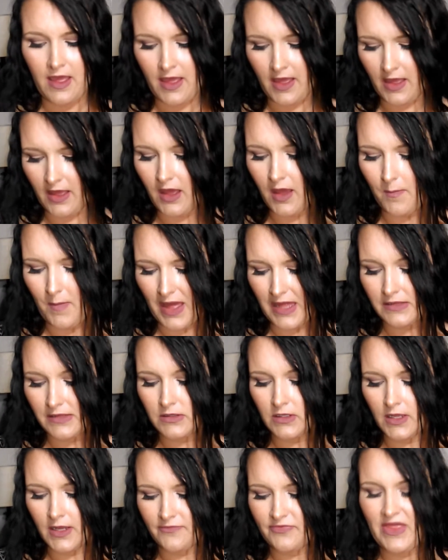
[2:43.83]
I
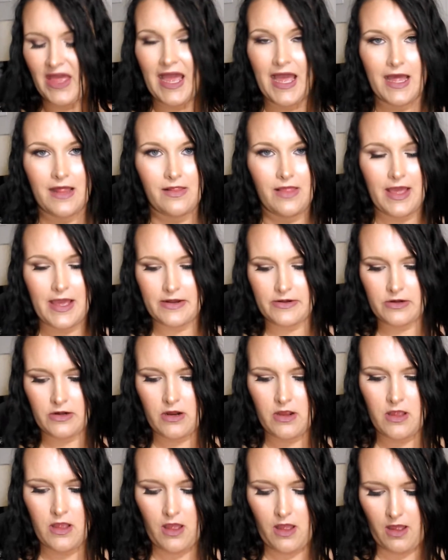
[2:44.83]
love the highlighter,
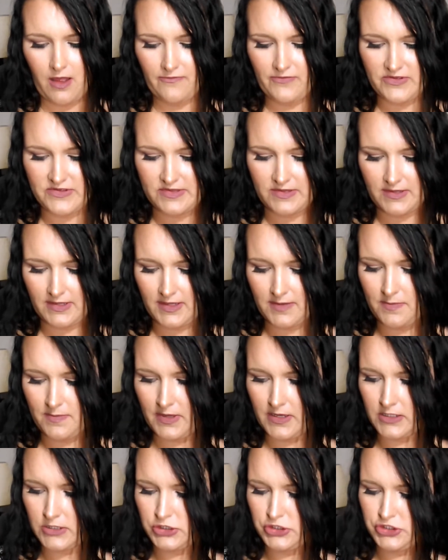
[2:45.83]
obviously,
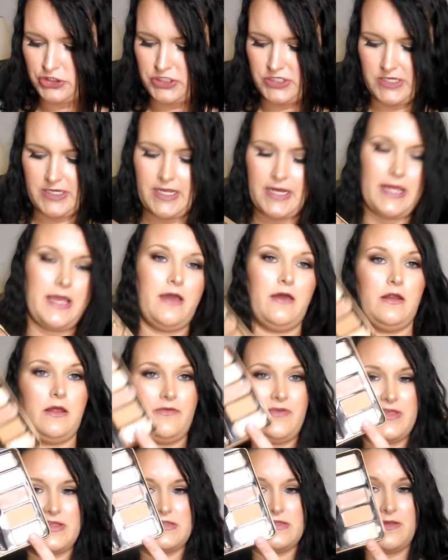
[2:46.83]
because check it out,
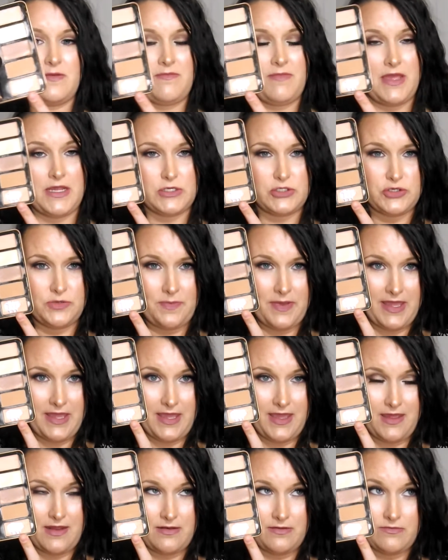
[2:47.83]
I've hit some major
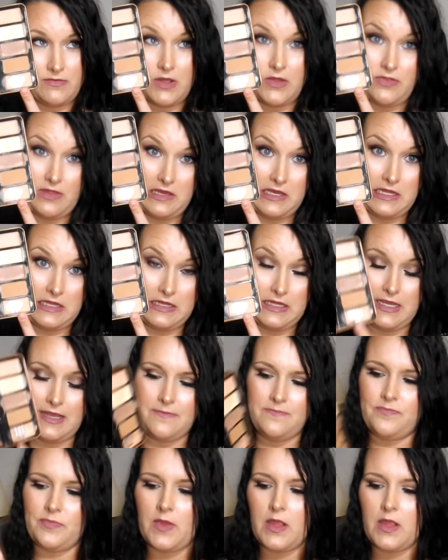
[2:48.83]
pan on the highlight.